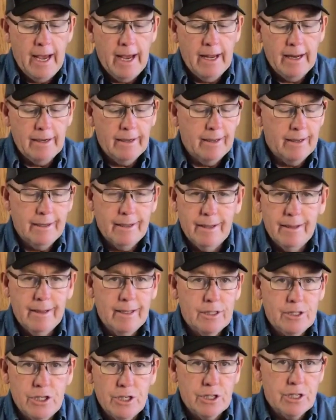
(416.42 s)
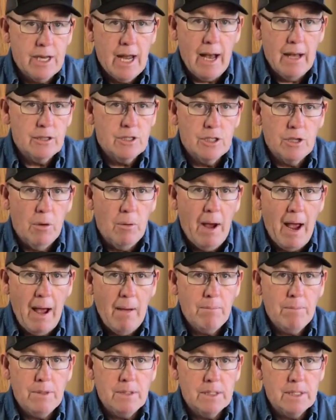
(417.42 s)
And uh, it just ha so
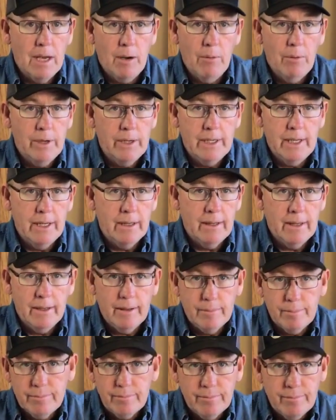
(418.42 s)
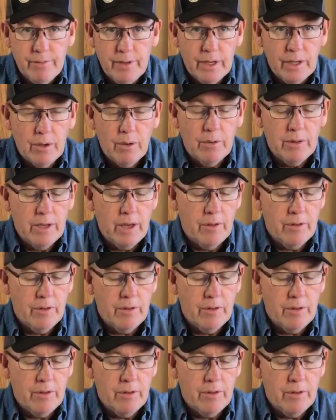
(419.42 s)
happens that we did the video